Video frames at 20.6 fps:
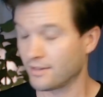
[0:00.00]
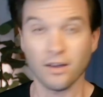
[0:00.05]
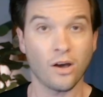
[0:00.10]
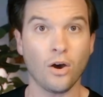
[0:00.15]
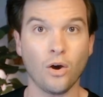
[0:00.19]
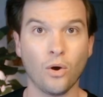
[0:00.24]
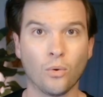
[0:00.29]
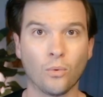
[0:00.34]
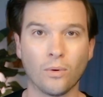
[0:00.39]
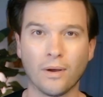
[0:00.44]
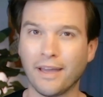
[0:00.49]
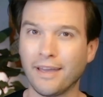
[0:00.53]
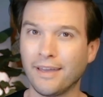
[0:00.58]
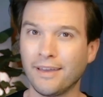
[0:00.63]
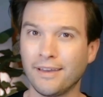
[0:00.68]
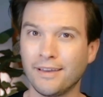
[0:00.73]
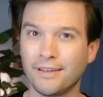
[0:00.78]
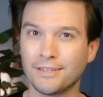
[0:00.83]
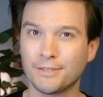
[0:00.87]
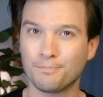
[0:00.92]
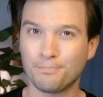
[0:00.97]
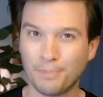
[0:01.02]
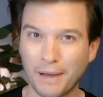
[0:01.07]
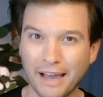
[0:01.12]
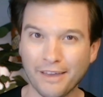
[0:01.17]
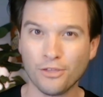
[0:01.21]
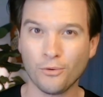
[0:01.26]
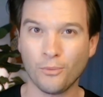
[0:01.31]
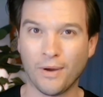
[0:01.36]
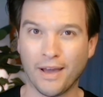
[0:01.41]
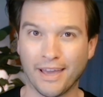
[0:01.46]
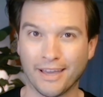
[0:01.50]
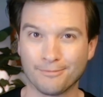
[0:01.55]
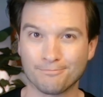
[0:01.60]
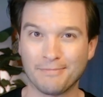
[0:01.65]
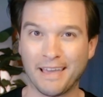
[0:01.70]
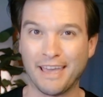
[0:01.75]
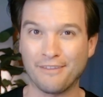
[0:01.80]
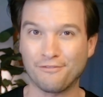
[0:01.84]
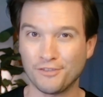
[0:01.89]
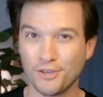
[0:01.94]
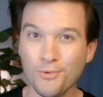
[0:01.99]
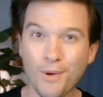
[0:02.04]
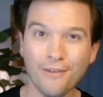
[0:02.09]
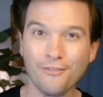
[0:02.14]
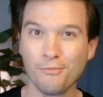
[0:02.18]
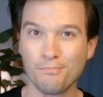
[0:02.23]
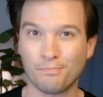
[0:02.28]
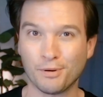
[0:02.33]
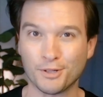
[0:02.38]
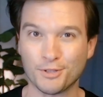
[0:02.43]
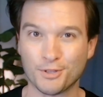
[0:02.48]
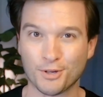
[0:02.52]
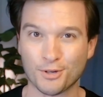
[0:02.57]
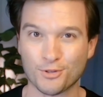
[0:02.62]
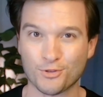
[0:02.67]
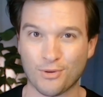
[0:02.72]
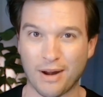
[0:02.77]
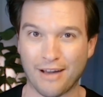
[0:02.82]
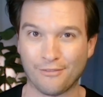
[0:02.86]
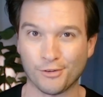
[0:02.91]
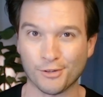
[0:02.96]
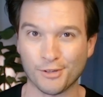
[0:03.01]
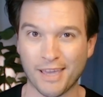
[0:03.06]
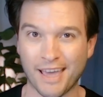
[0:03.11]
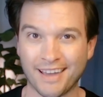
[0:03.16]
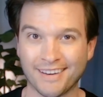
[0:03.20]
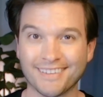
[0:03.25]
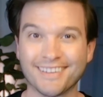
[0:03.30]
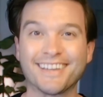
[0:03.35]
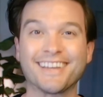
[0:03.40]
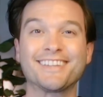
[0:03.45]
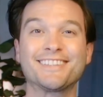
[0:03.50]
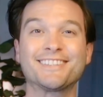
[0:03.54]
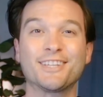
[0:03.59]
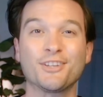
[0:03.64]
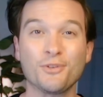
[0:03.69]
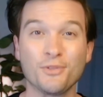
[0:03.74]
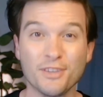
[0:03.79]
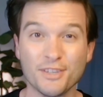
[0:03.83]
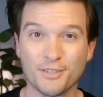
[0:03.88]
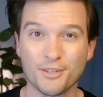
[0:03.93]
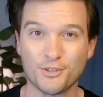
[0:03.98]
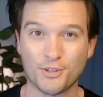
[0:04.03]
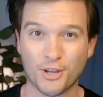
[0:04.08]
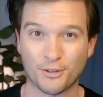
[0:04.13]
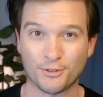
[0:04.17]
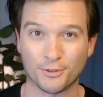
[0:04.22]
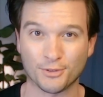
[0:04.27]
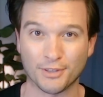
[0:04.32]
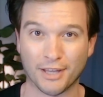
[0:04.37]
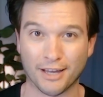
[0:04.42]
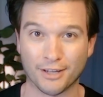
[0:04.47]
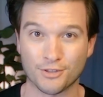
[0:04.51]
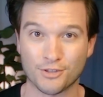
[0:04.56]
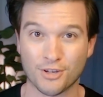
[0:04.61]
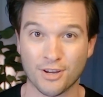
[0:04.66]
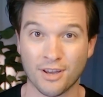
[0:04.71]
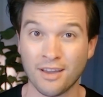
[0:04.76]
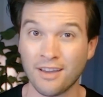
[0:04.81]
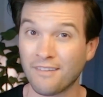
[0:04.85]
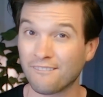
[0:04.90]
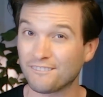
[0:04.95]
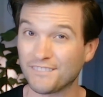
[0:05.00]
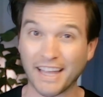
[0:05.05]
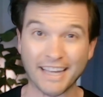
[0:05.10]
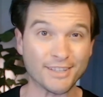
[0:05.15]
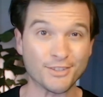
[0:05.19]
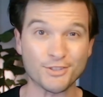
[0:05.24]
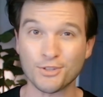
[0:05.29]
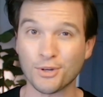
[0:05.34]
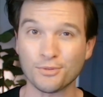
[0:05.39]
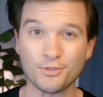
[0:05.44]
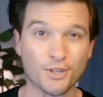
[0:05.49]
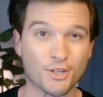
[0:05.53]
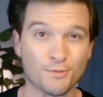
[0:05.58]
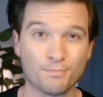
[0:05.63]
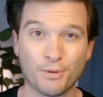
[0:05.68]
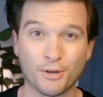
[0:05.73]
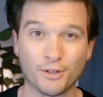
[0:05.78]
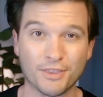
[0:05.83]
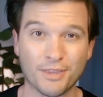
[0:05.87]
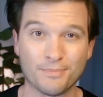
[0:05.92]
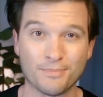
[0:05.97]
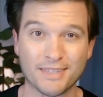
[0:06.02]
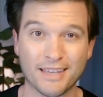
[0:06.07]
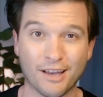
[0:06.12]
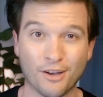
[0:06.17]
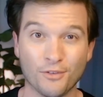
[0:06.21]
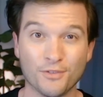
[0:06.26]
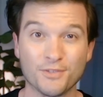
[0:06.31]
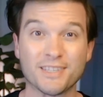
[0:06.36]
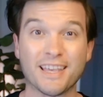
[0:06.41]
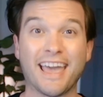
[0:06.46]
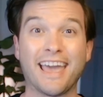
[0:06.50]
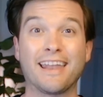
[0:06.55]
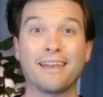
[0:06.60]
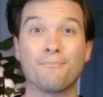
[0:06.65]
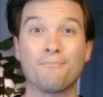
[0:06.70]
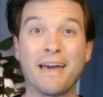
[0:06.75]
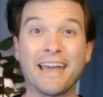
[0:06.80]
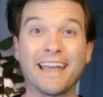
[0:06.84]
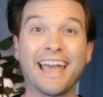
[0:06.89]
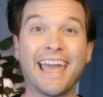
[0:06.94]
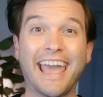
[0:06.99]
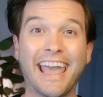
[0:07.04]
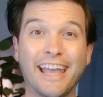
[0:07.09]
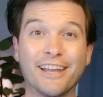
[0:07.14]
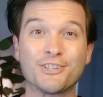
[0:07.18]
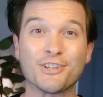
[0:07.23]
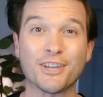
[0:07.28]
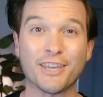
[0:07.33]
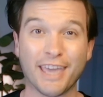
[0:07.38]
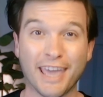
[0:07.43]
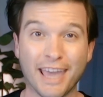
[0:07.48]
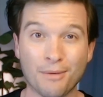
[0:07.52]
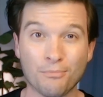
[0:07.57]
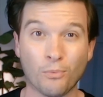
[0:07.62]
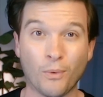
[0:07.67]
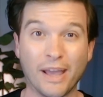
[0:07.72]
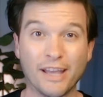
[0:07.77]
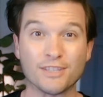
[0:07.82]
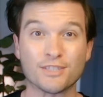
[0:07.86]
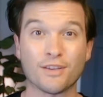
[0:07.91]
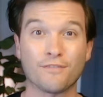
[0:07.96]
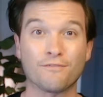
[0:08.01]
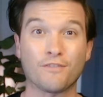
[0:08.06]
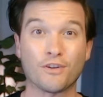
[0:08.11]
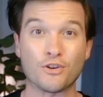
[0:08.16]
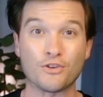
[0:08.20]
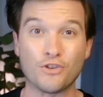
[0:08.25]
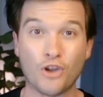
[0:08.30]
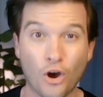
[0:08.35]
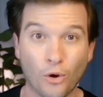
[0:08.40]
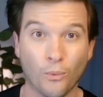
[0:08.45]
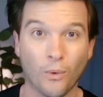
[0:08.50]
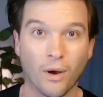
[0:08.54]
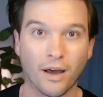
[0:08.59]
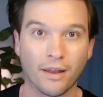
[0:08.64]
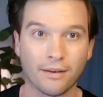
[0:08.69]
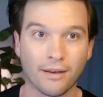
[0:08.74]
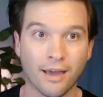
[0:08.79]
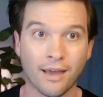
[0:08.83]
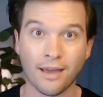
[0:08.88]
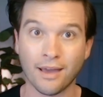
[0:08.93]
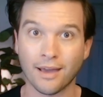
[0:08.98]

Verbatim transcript: Oh, and by the way, if you haven't booked your travel yet, consider this a gentle nudge. Flights don't just book themselves, and Mega Agent Camp waits for no one.